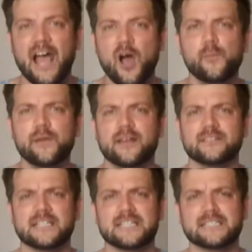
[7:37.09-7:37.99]
helping
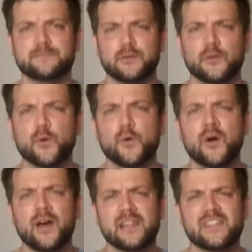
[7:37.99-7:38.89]
us explore
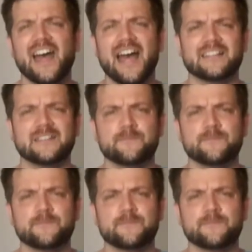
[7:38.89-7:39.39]
that.